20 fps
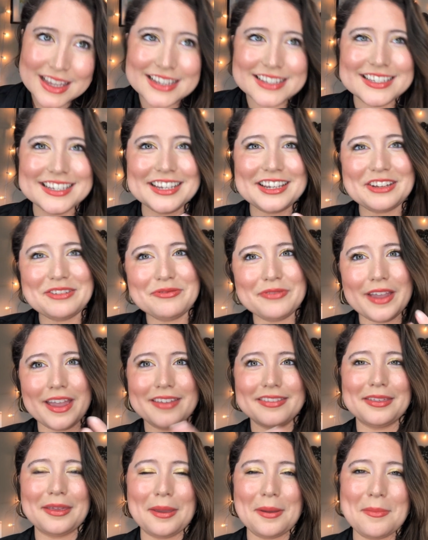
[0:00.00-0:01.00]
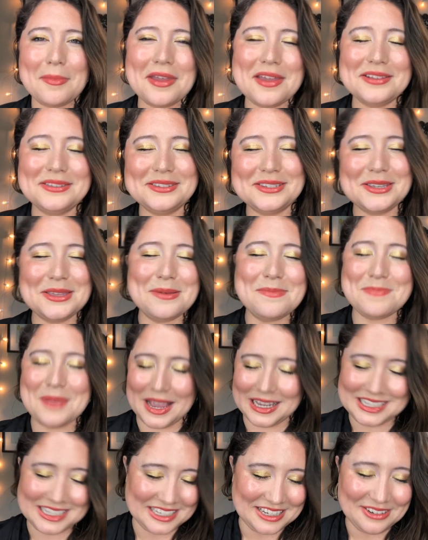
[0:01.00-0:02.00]
to convey them to the
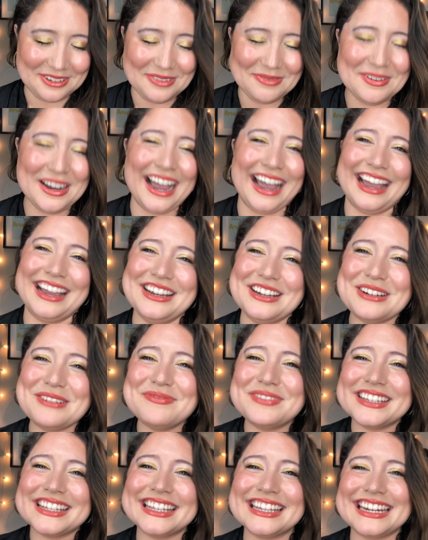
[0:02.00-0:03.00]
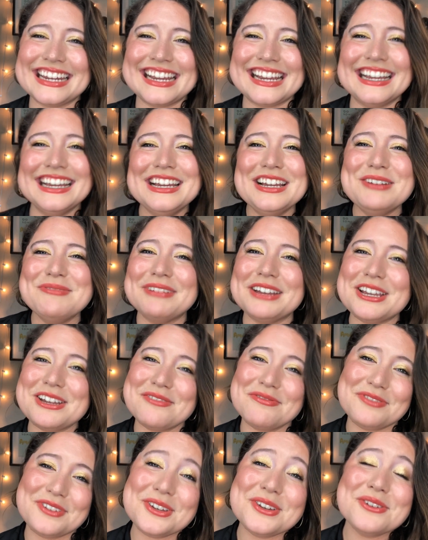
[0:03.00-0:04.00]
best of my ability. But
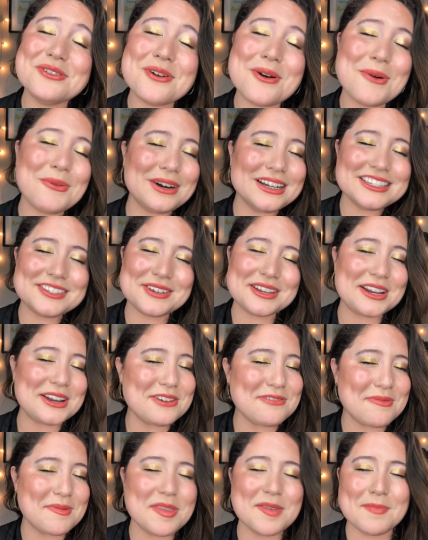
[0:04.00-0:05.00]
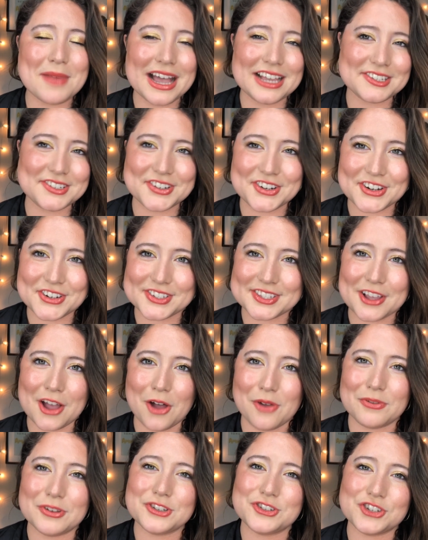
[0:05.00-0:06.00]
if you want to hear from the master
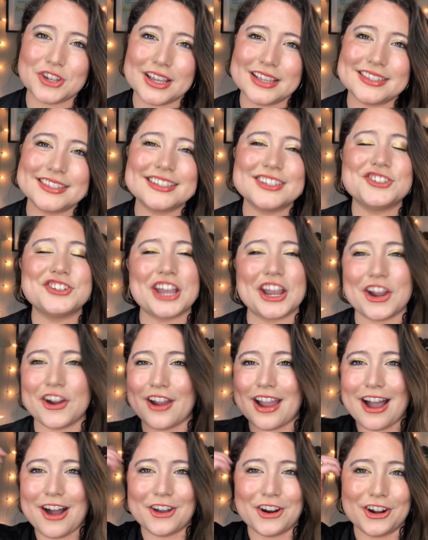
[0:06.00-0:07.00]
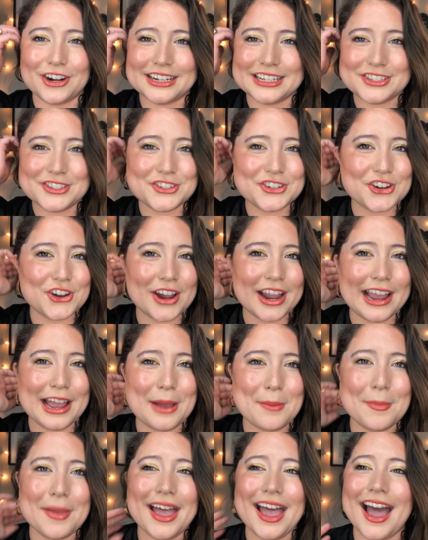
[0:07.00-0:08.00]
herself, just check her out on
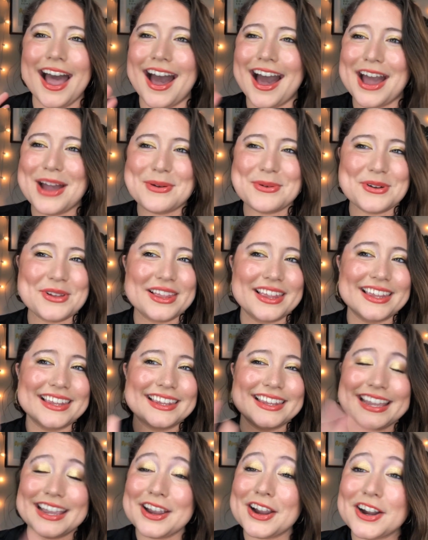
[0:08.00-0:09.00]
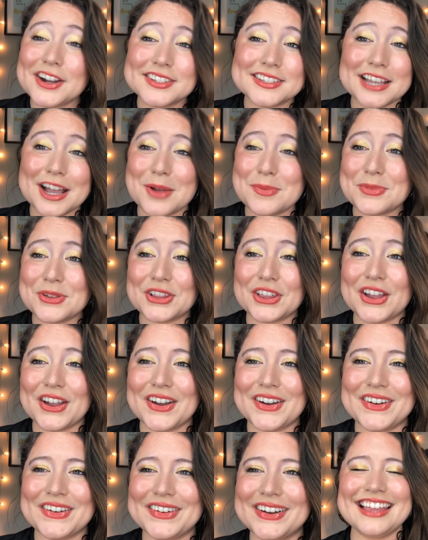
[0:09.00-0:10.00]
Instagram. I will link her down
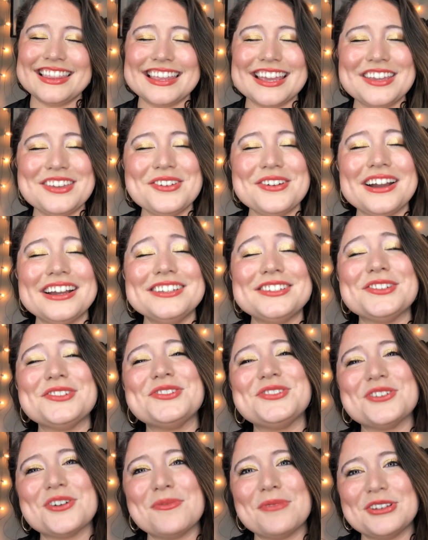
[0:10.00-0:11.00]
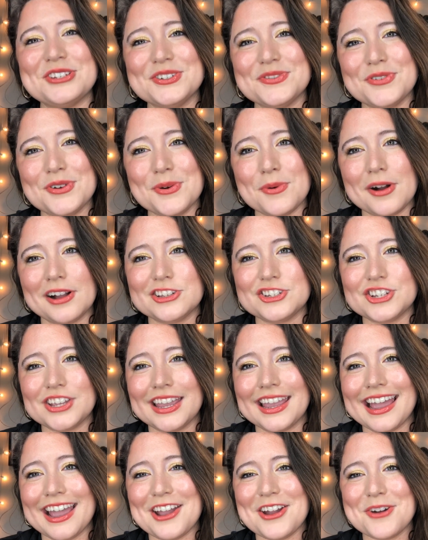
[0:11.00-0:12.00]
below. I thank you guys so much for
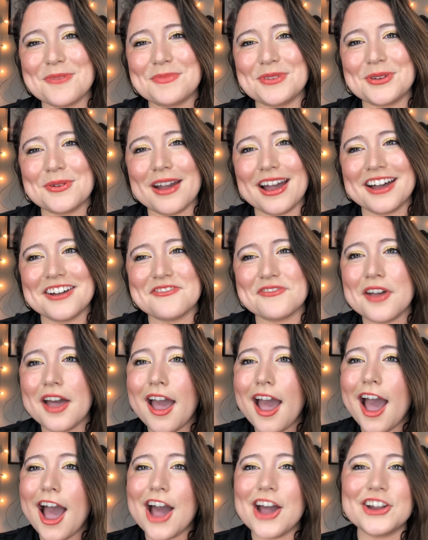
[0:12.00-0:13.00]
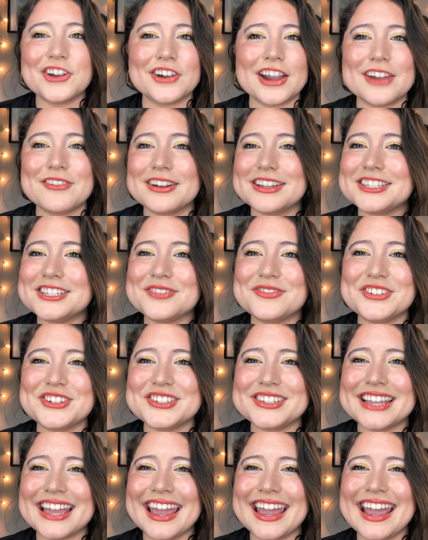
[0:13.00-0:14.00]
watching. I hope you have a great rest of
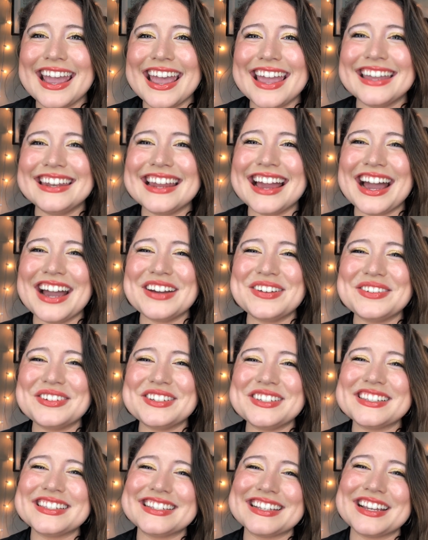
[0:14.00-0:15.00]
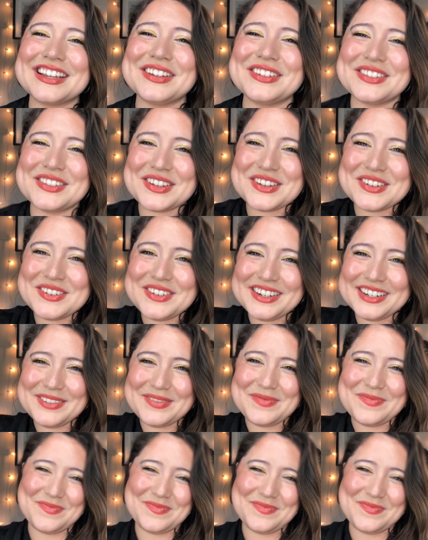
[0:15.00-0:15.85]
your day, and I will see you soon.